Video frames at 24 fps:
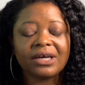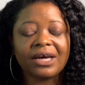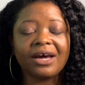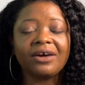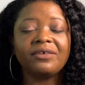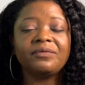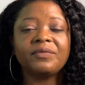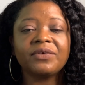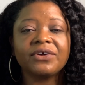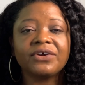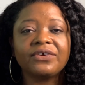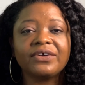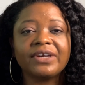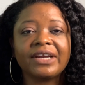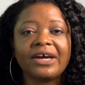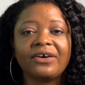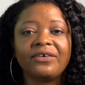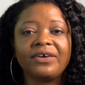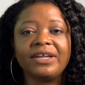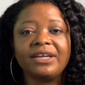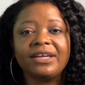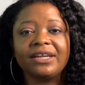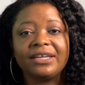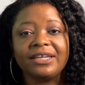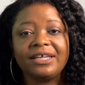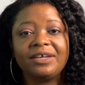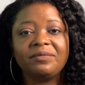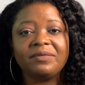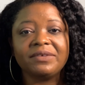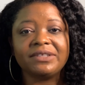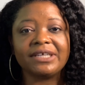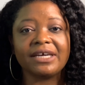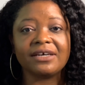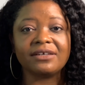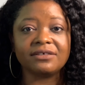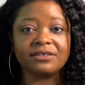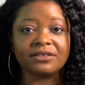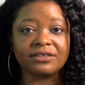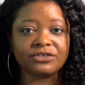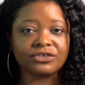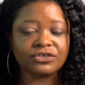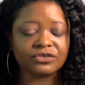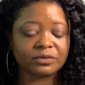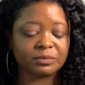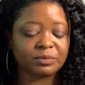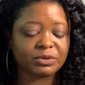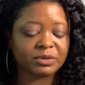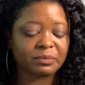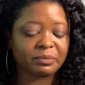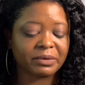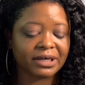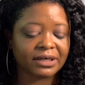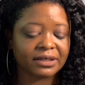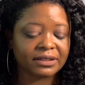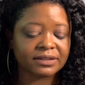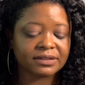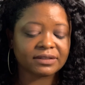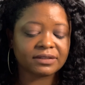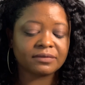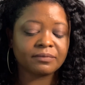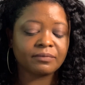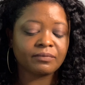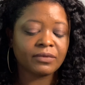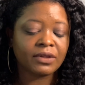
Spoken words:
figure it out and I'll leave it down in the description box.